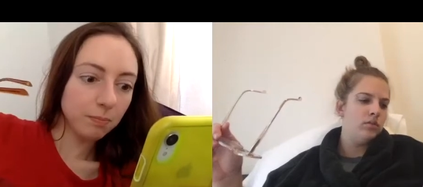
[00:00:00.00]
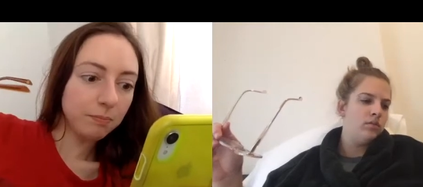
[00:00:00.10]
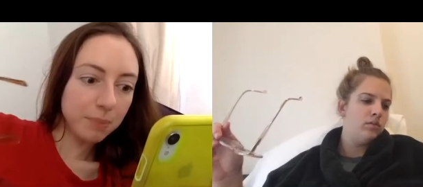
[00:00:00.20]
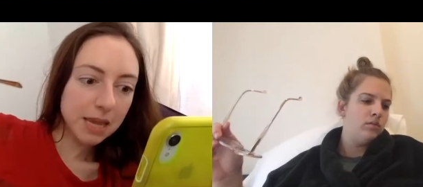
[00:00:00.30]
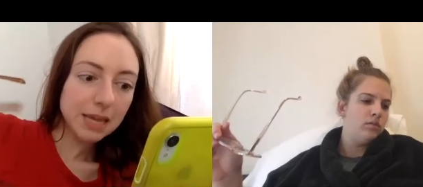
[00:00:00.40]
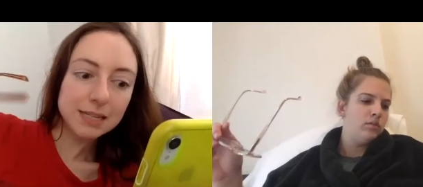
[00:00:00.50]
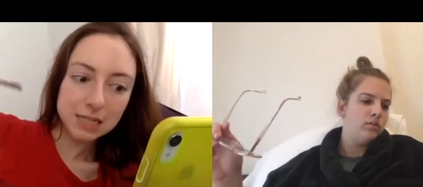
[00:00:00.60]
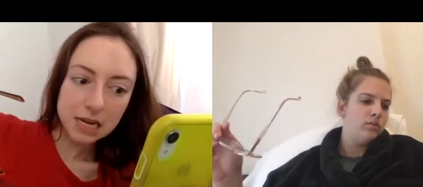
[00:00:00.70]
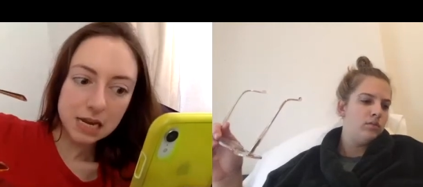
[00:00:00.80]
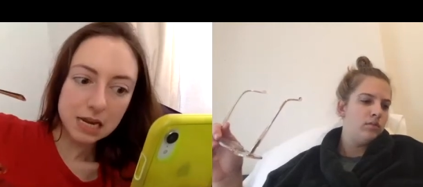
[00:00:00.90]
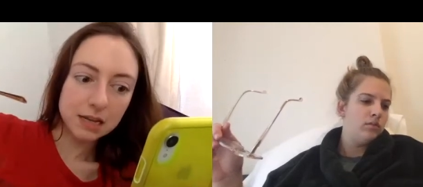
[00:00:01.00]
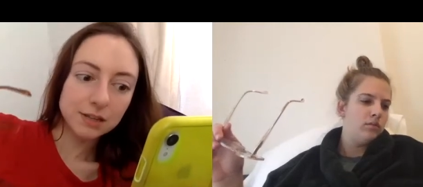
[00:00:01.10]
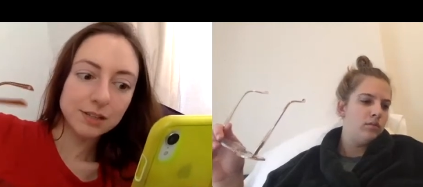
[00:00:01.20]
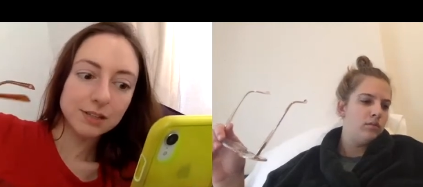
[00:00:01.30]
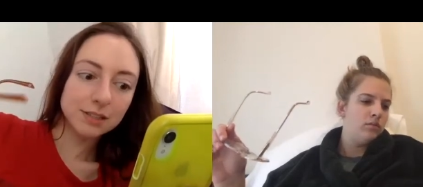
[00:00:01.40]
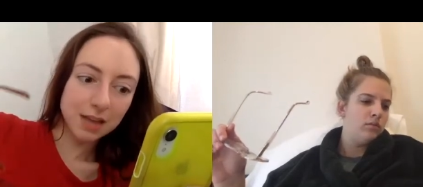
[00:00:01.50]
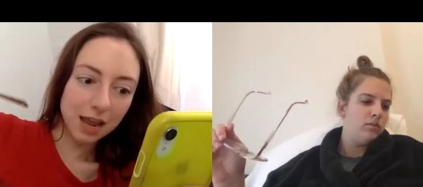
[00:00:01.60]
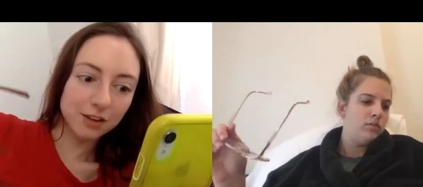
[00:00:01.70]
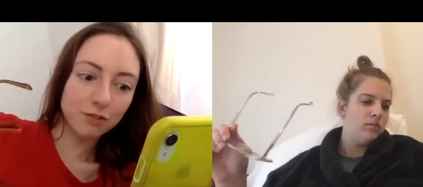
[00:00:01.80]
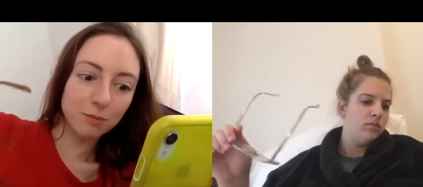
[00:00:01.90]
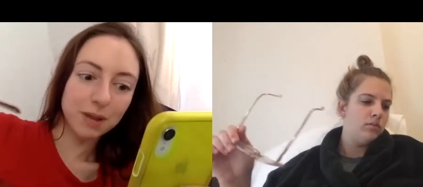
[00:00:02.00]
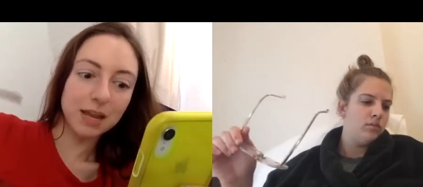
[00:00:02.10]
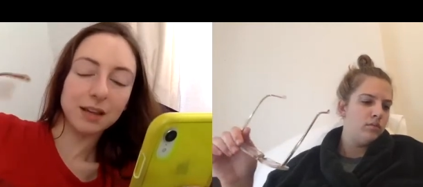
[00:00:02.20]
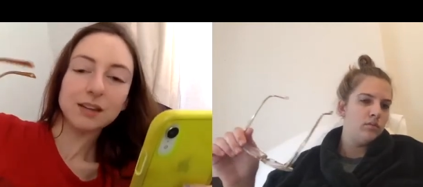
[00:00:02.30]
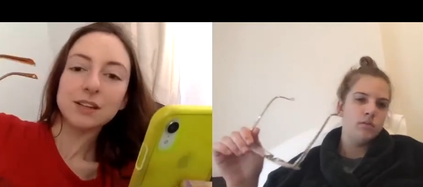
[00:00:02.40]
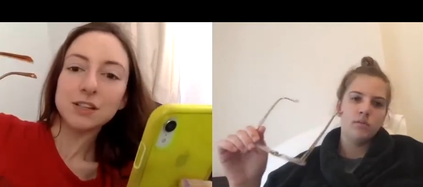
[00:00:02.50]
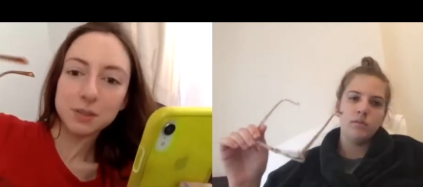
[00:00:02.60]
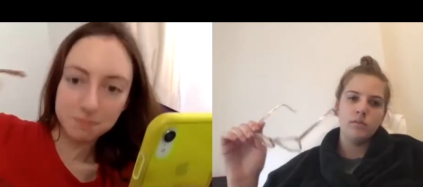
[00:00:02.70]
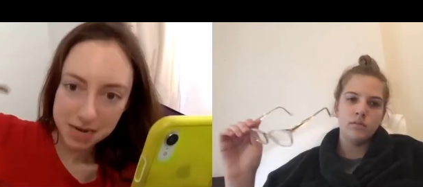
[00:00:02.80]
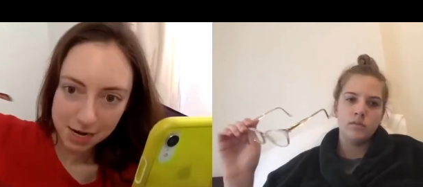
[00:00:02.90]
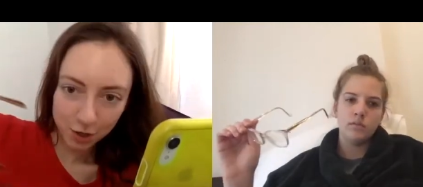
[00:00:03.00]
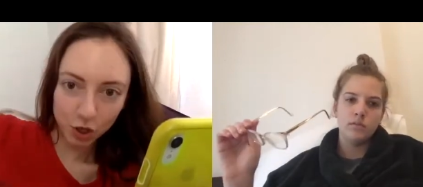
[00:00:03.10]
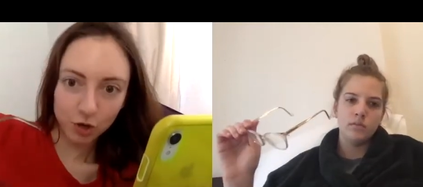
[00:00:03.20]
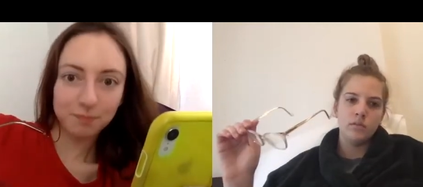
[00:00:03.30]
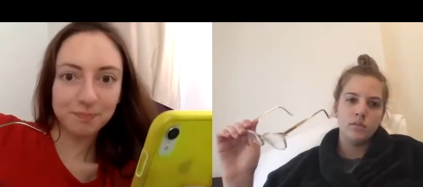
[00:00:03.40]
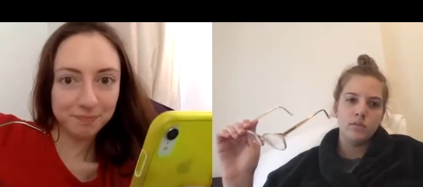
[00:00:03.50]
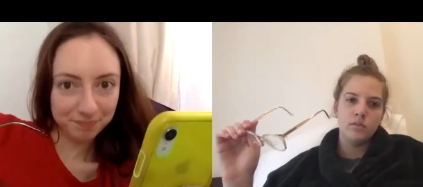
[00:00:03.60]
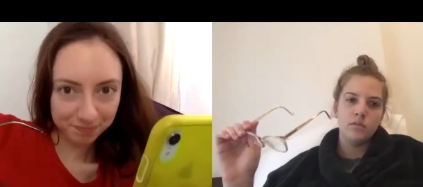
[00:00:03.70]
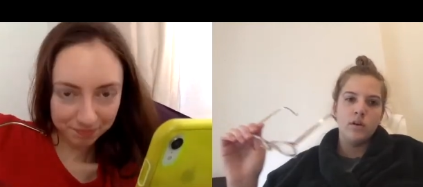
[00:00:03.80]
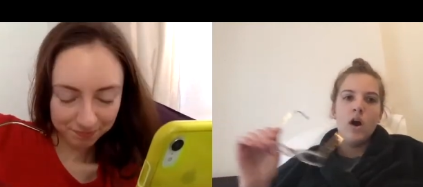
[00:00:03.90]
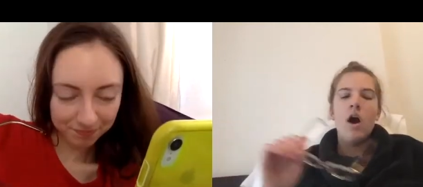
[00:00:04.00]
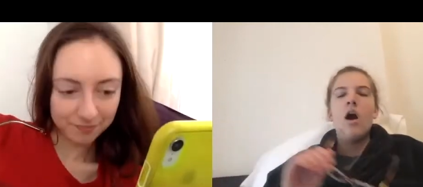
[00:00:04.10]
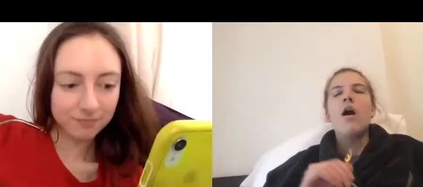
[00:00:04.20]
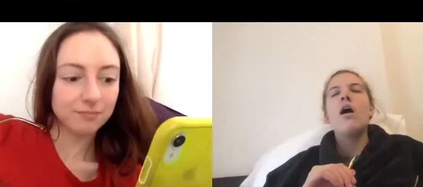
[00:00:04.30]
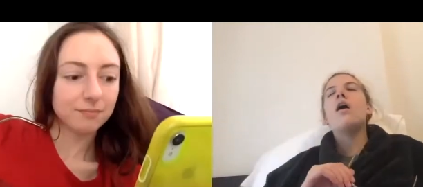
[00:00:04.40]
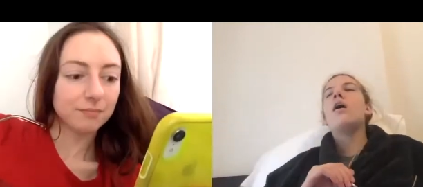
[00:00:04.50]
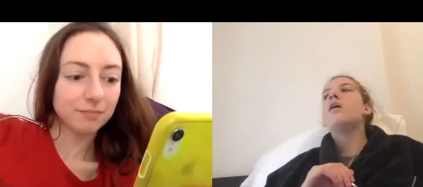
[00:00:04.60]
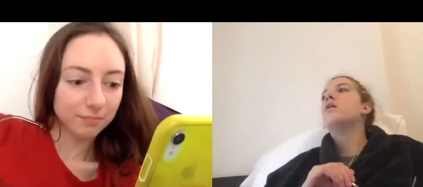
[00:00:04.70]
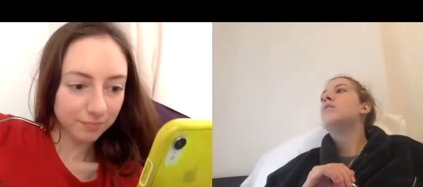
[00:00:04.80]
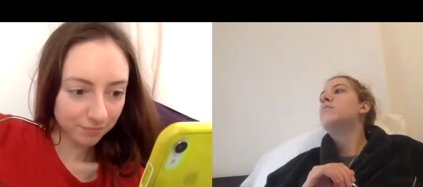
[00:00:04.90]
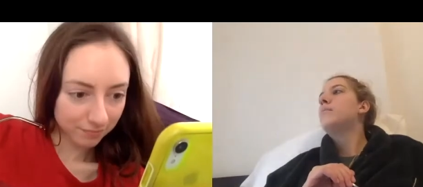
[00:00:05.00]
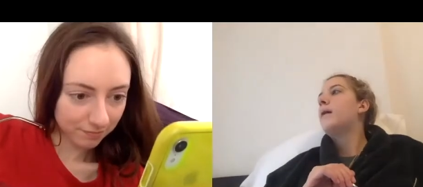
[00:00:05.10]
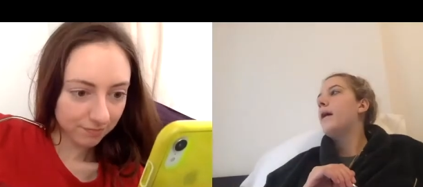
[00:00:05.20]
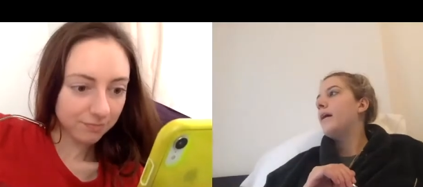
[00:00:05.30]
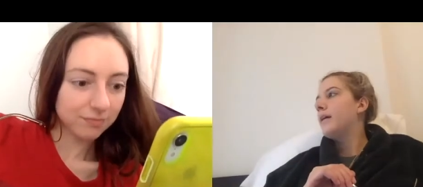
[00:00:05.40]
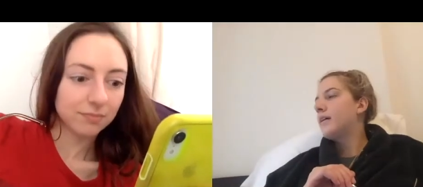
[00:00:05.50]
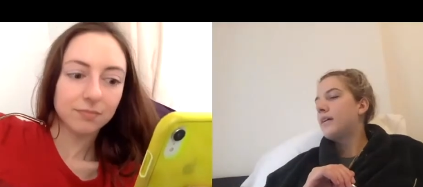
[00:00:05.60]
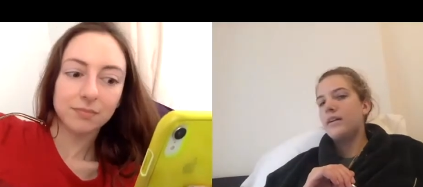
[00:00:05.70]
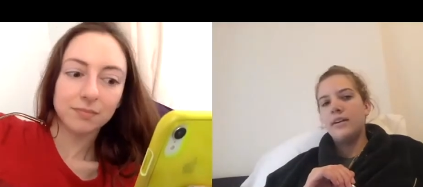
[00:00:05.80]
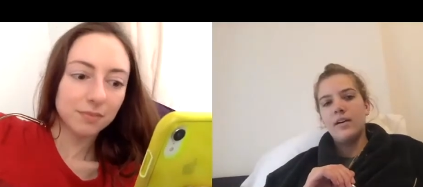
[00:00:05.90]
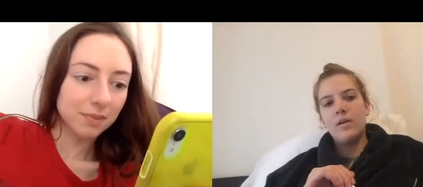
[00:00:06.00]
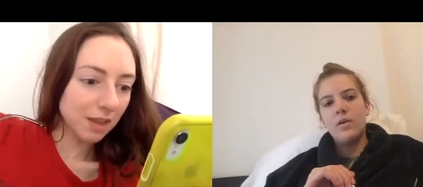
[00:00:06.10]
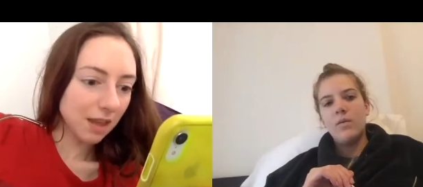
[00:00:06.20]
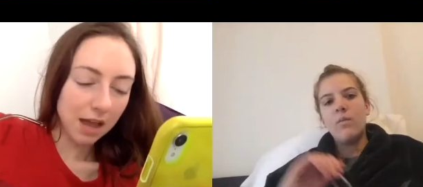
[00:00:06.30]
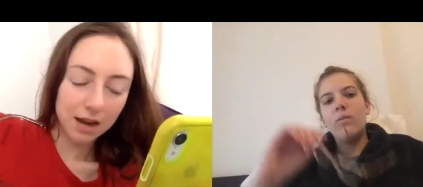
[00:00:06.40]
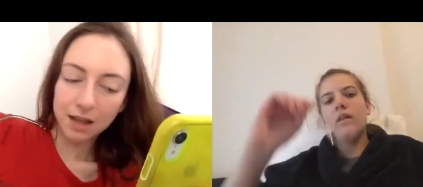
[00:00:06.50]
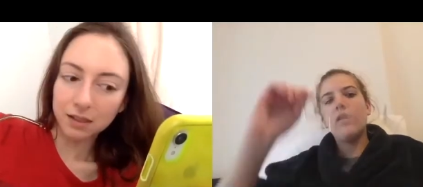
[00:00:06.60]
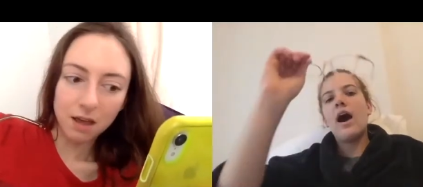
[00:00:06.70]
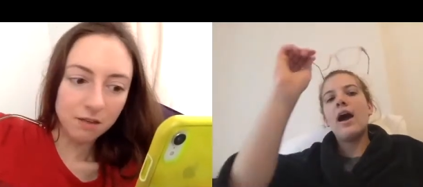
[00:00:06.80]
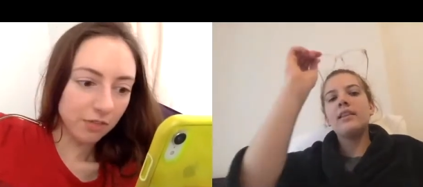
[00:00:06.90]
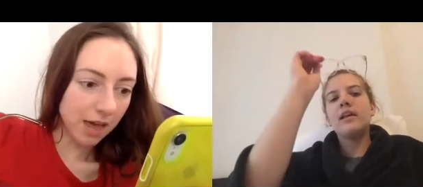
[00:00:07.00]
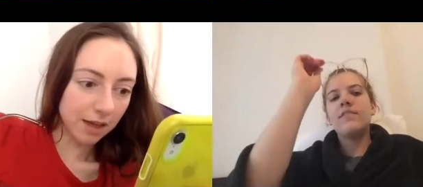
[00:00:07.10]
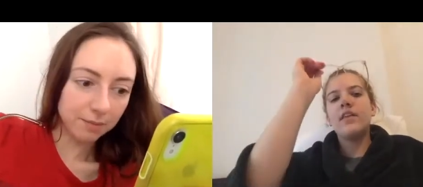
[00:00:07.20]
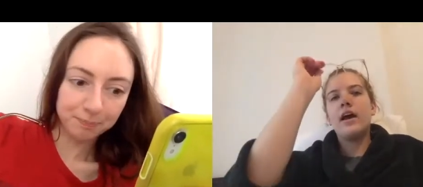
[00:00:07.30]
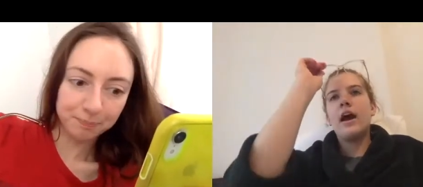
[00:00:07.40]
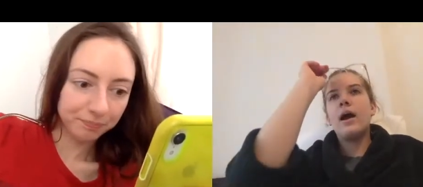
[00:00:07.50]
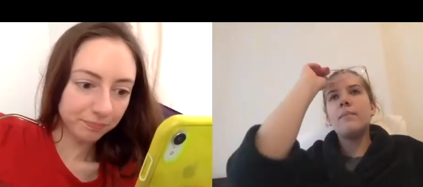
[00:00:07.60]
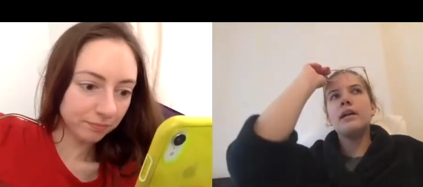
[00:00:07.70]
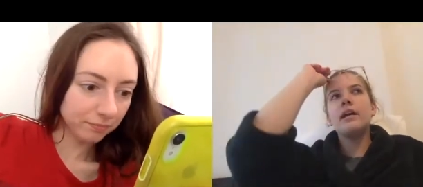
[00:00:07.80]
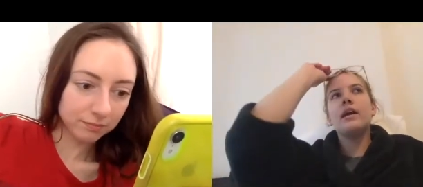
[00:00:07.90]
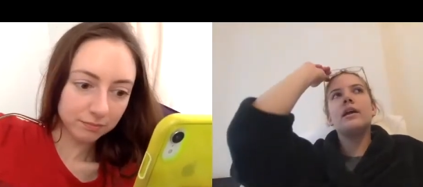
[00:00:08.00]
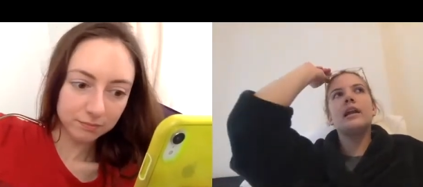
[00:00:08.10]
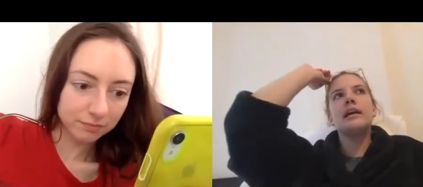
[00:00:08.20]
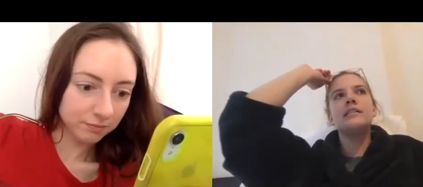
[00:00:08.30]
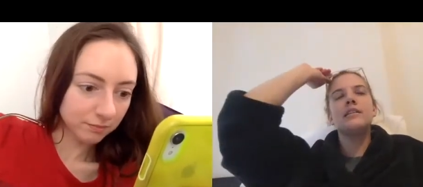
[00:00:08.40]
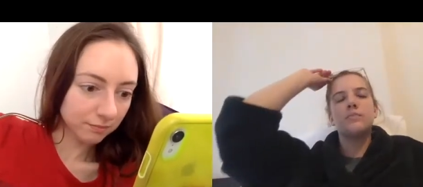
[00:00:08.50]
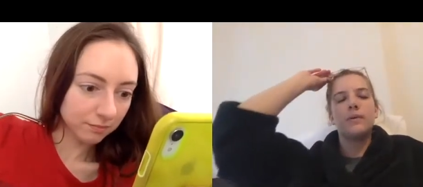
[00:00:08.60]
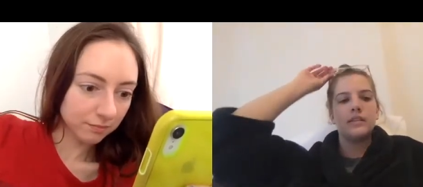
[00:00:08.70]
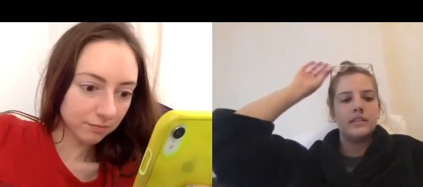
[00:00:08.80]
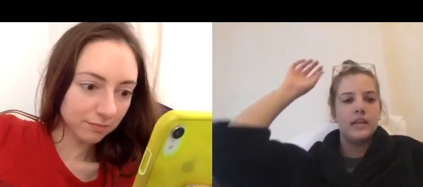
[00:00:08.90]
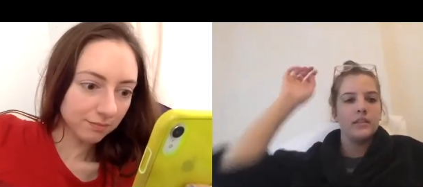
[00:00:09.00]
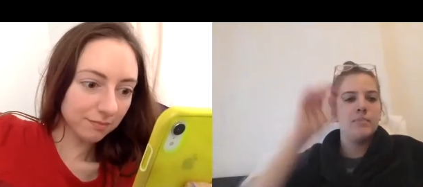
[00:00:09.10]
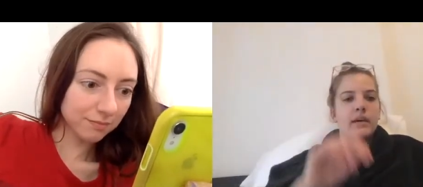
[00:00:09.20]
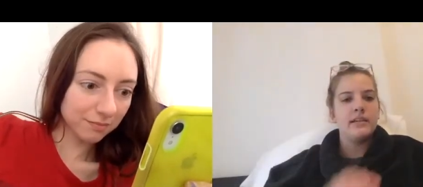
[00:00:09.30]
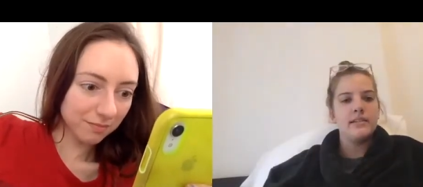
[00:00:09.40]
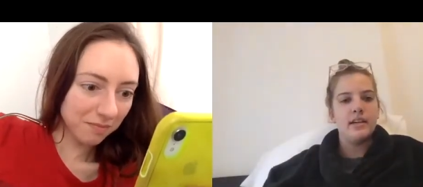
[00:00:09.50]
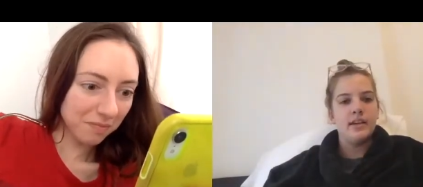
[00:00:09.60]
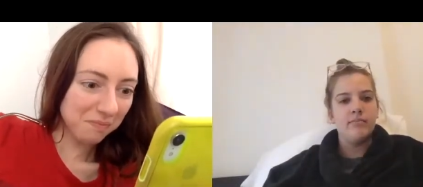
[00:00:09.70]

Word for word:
Speaker 1: Big D stand for big demeanor.
Speaker 2: Oh my. And well, I, I love that. I'm going to get a license plate that says Big D.